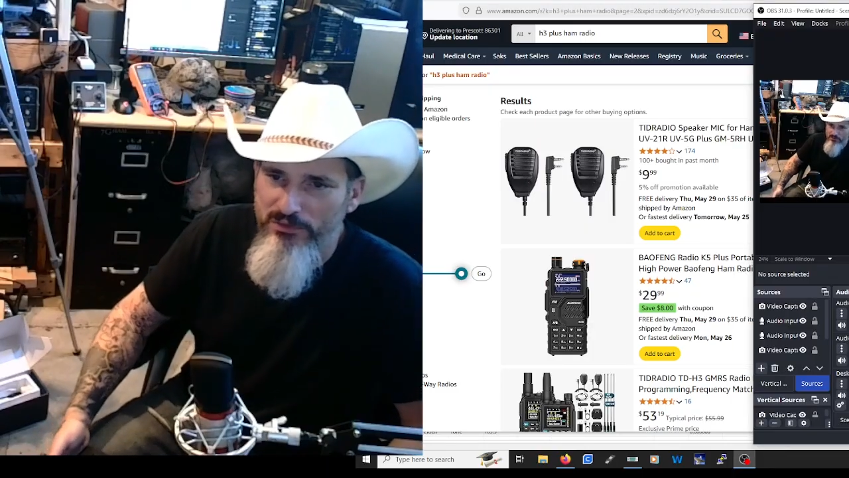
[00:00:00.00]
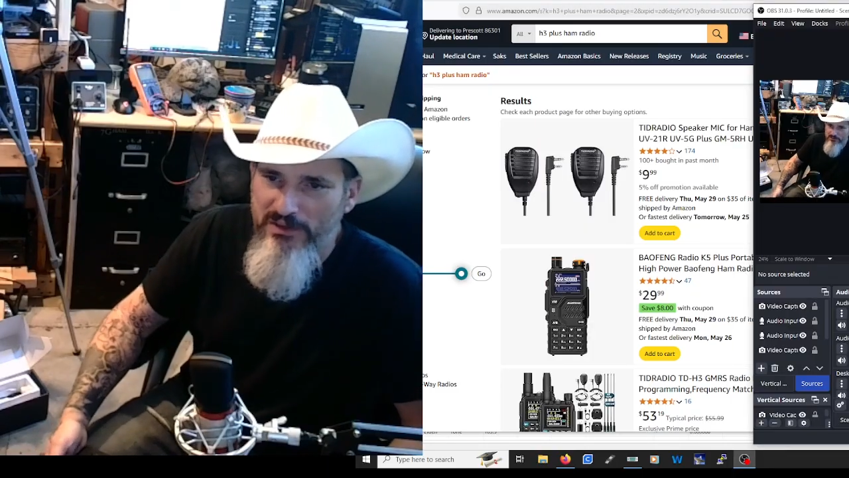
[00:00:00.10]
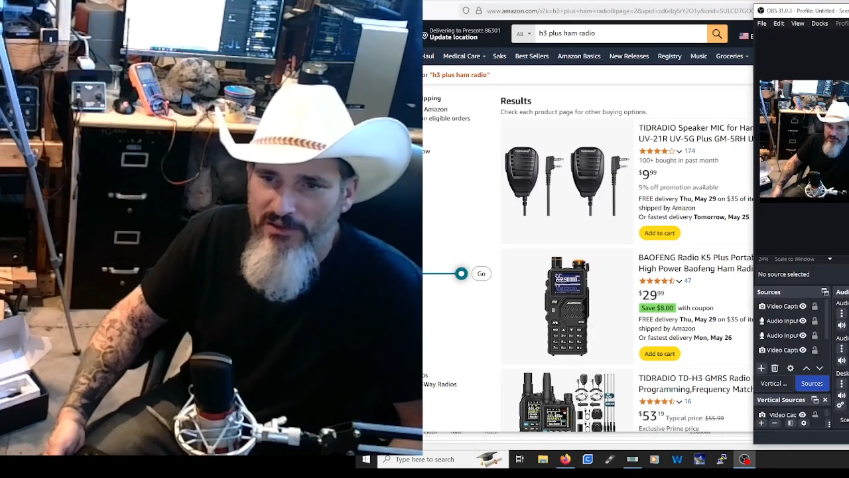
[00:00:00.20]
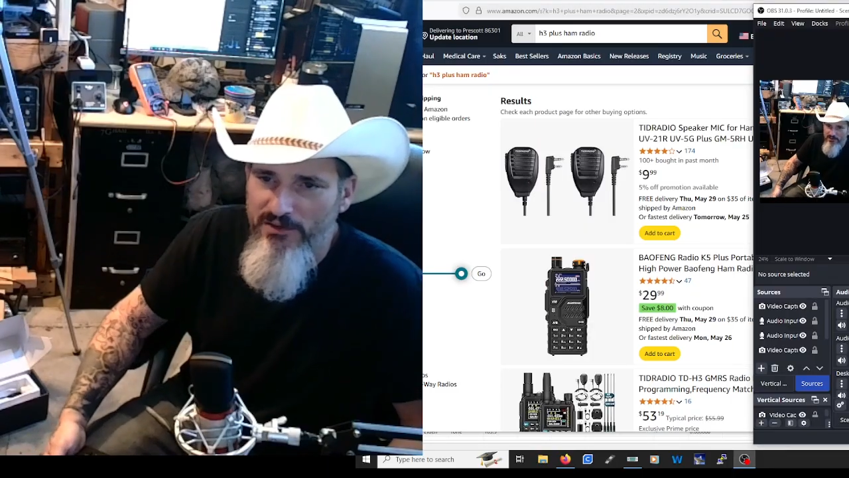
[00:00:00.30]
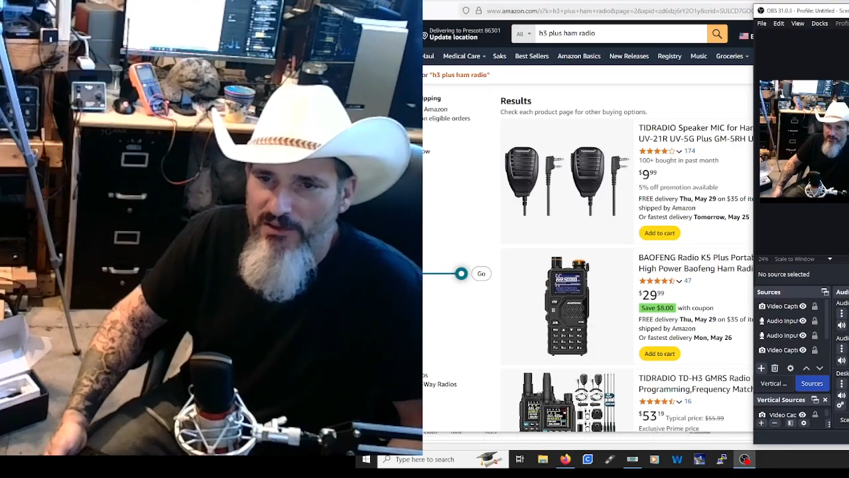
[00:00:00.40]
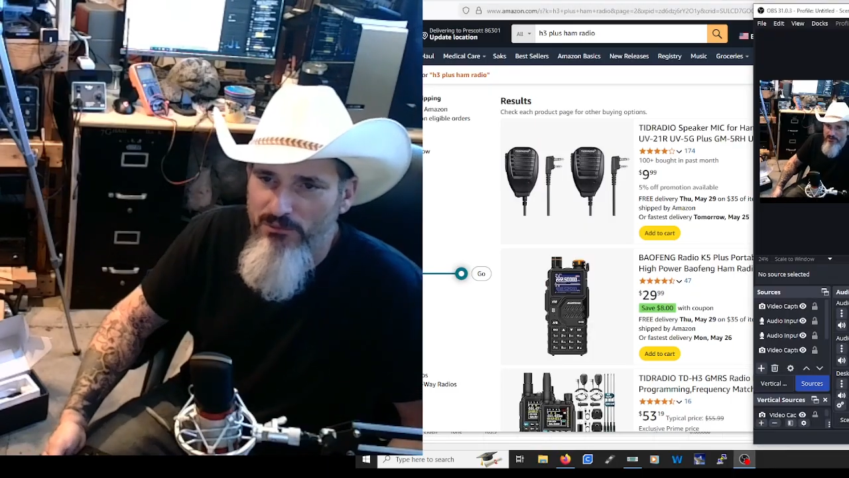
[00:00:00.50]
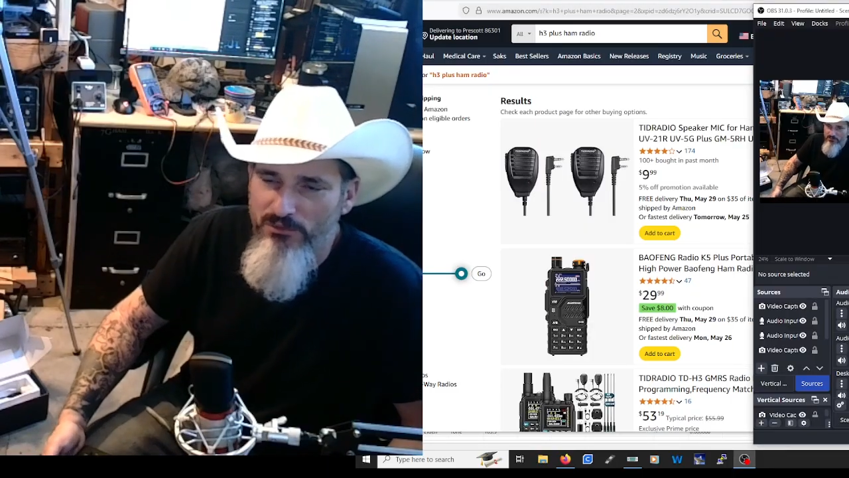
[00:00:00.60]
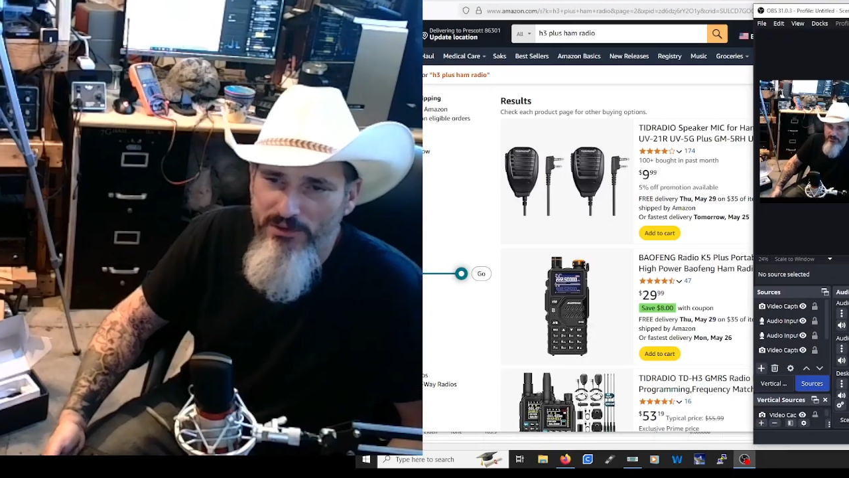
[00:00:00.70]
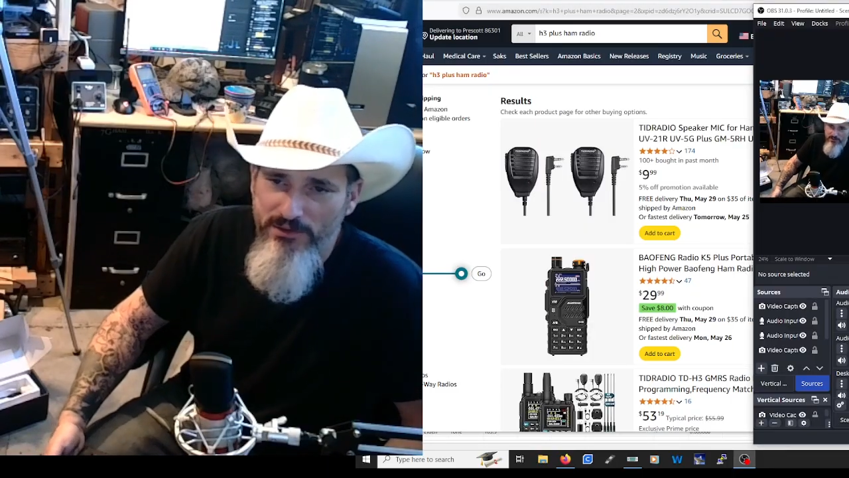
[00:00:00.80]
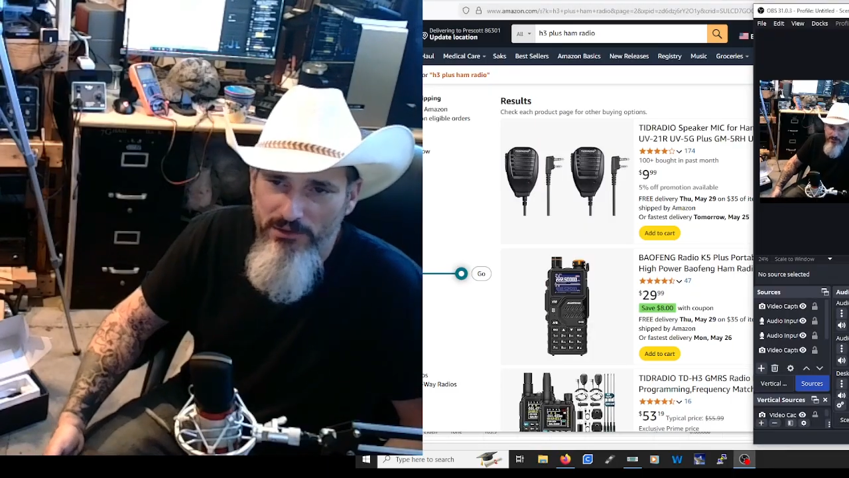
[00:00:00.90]
on in ham
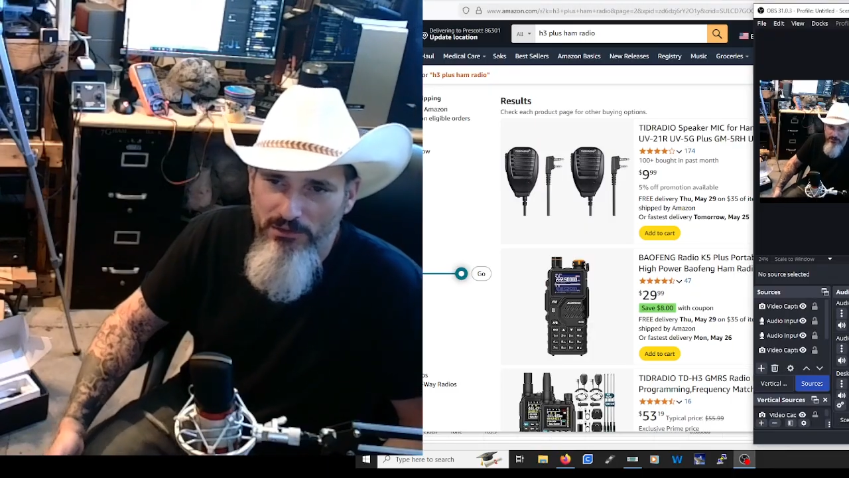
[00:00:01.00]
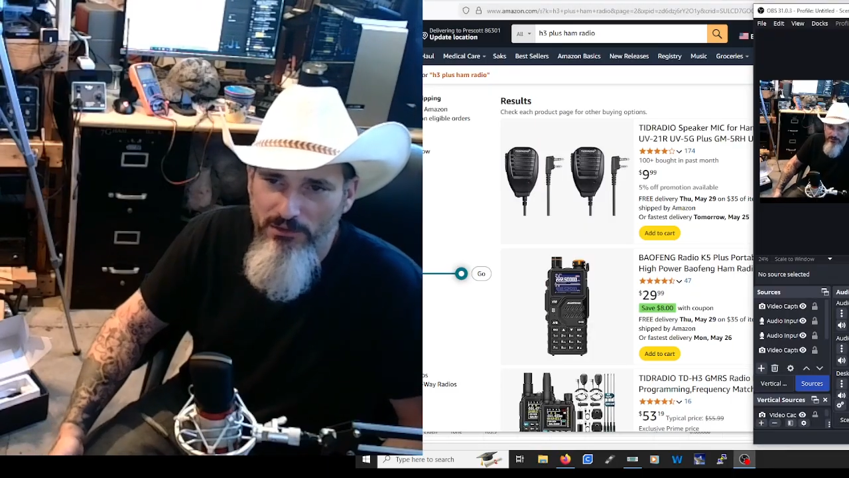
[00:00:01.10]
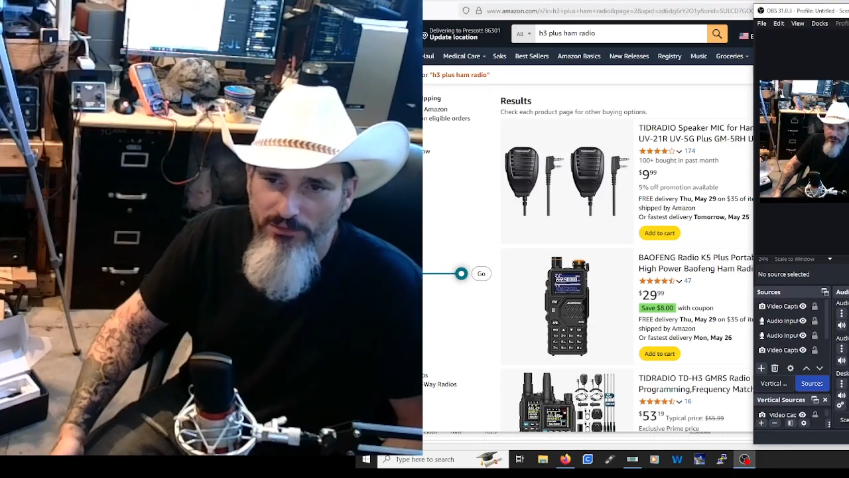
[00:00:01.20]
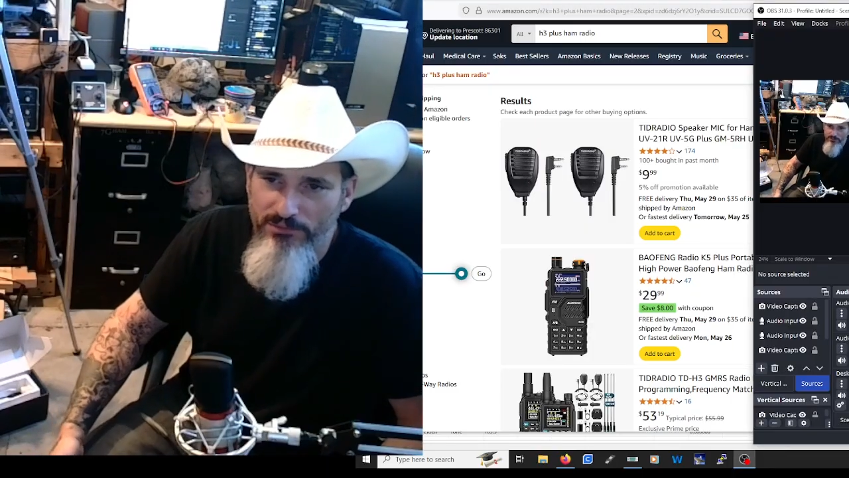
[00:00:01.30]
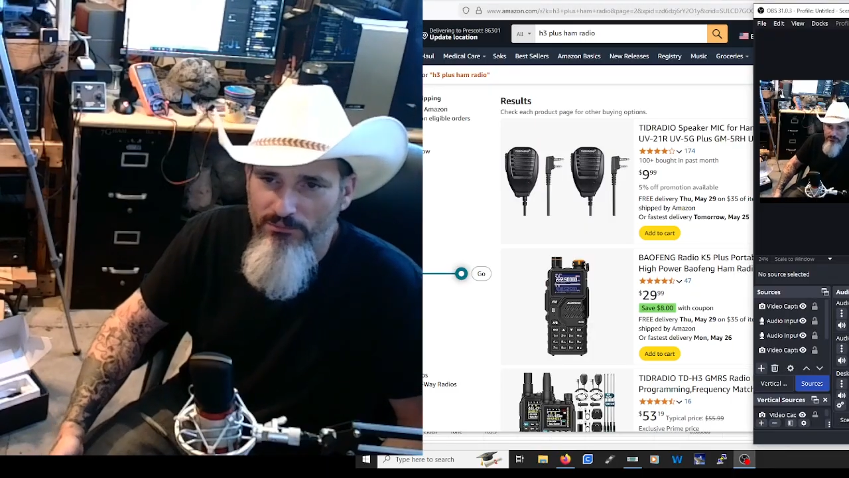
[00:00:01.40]
radio and